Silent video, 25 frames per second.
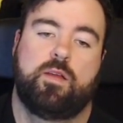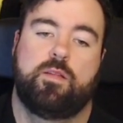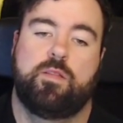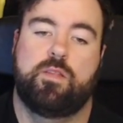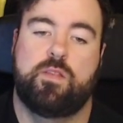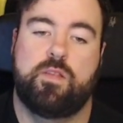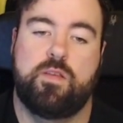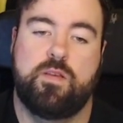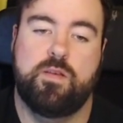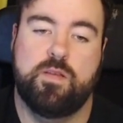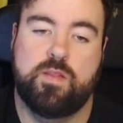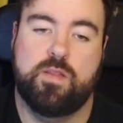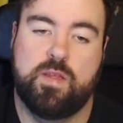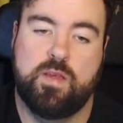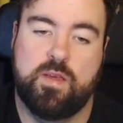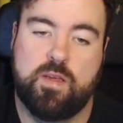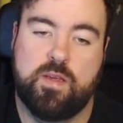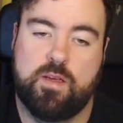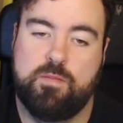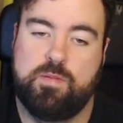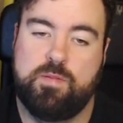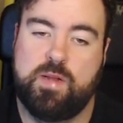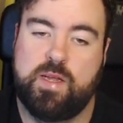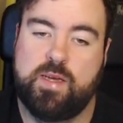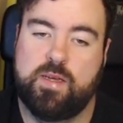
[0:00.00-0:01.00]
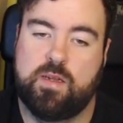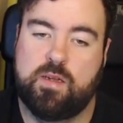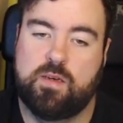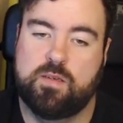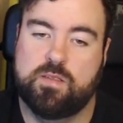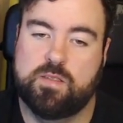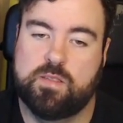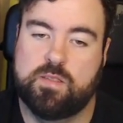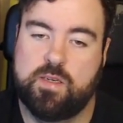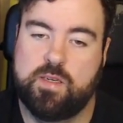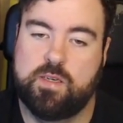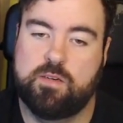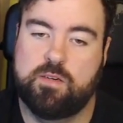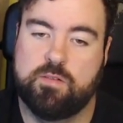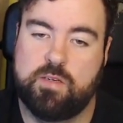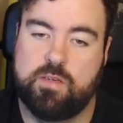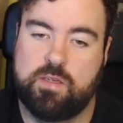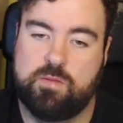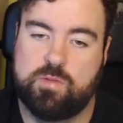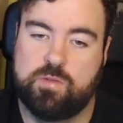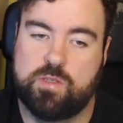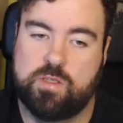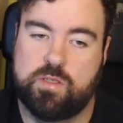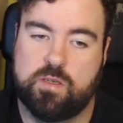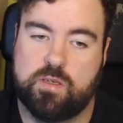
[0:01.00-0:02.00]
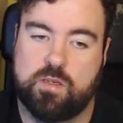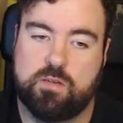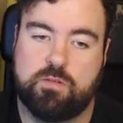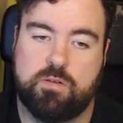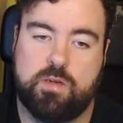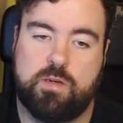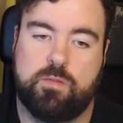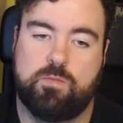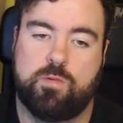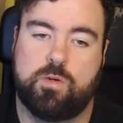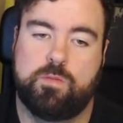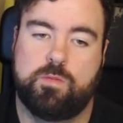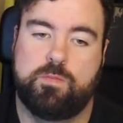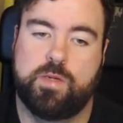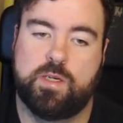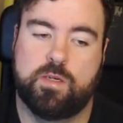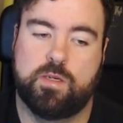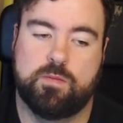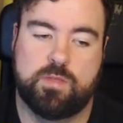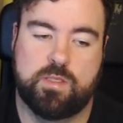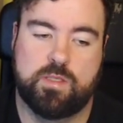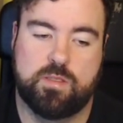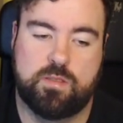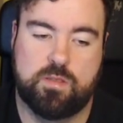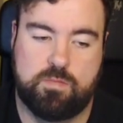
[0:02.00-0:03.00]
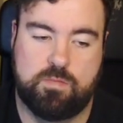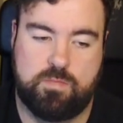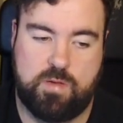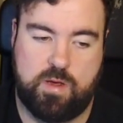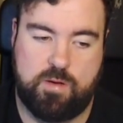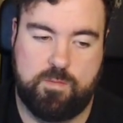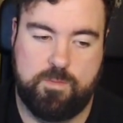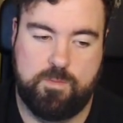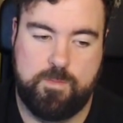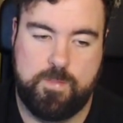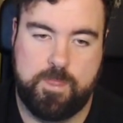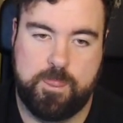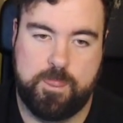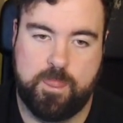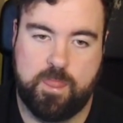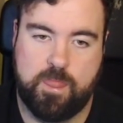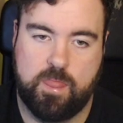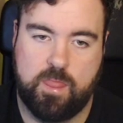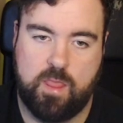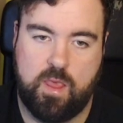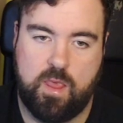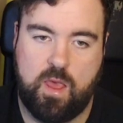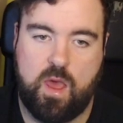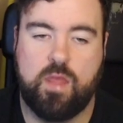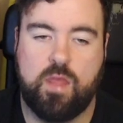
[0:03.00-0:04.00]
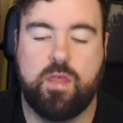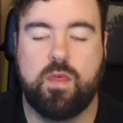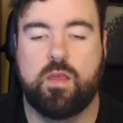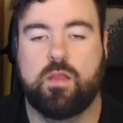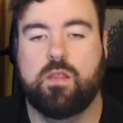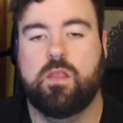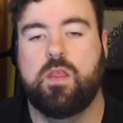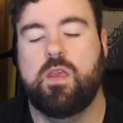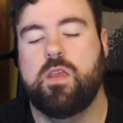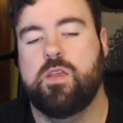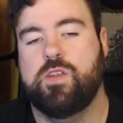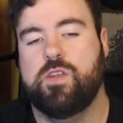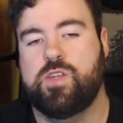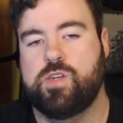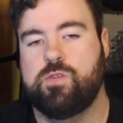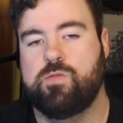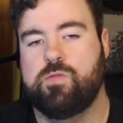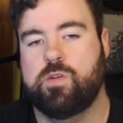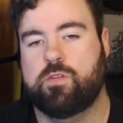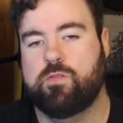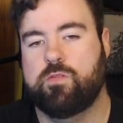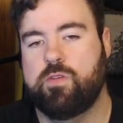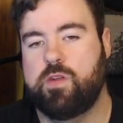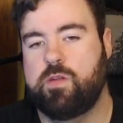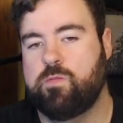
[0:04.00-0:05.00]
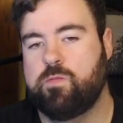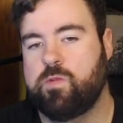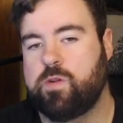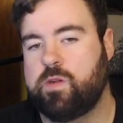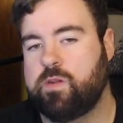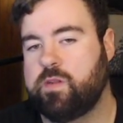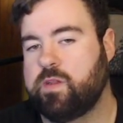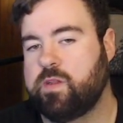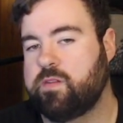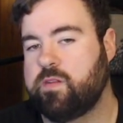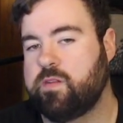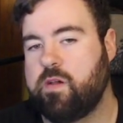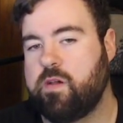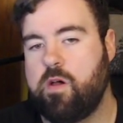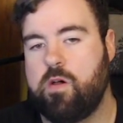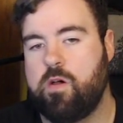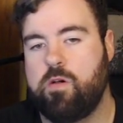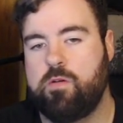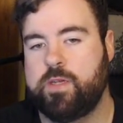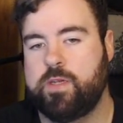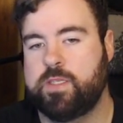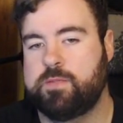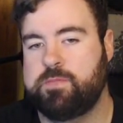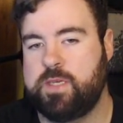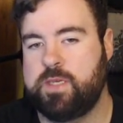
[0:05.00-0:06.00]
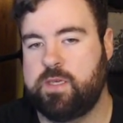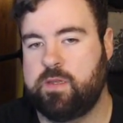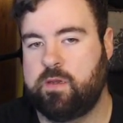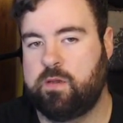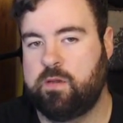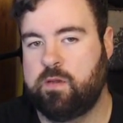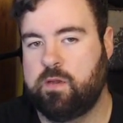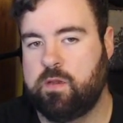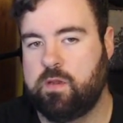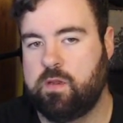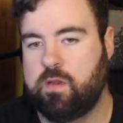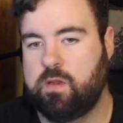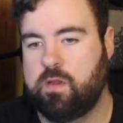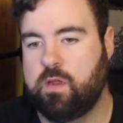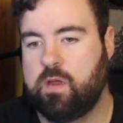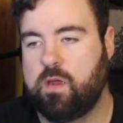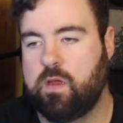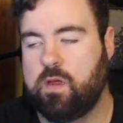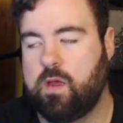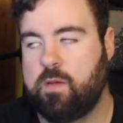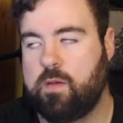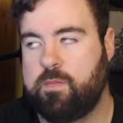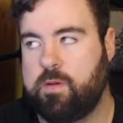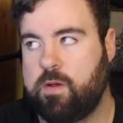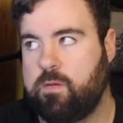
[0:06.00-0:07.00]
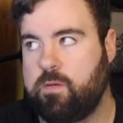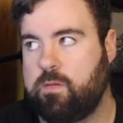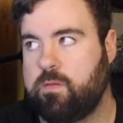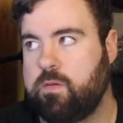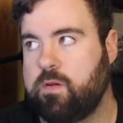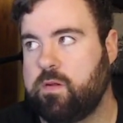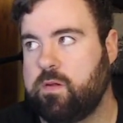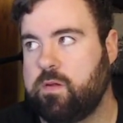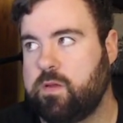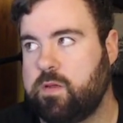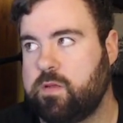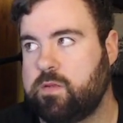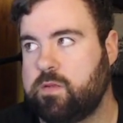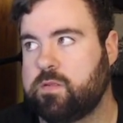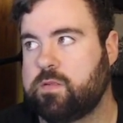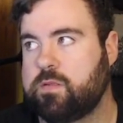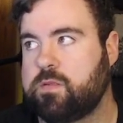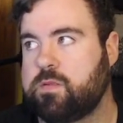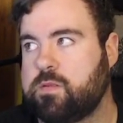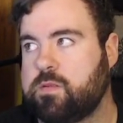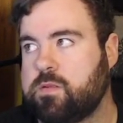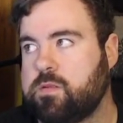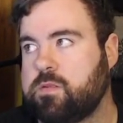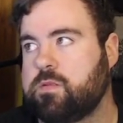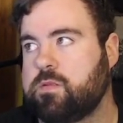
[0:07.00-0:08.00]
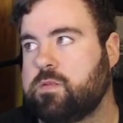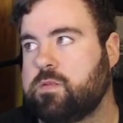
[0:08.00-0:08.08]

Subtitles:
Do you think he'll play alongside Greenwood, or Greenwood becomes a sub now? I think the issue with Greenwood has always been about his